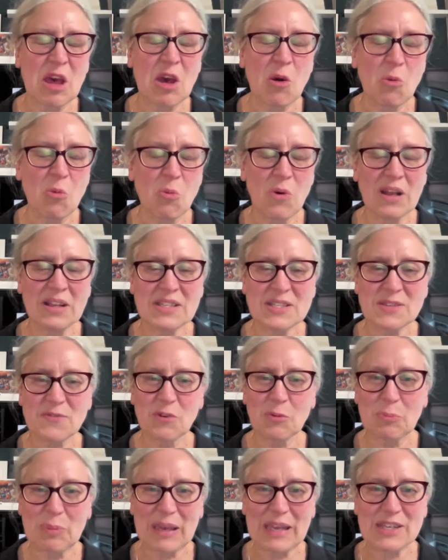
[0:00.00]
wonderful
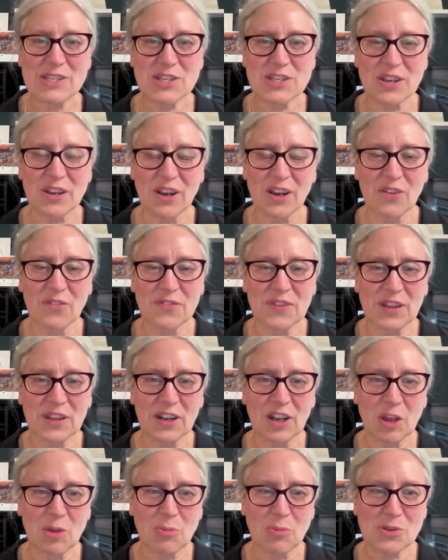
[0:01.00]
picture of the
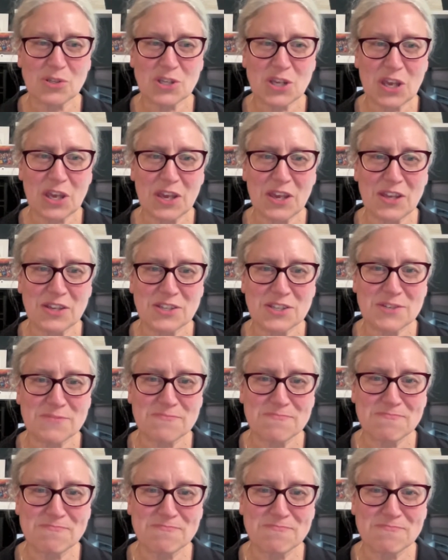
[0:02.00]
global church.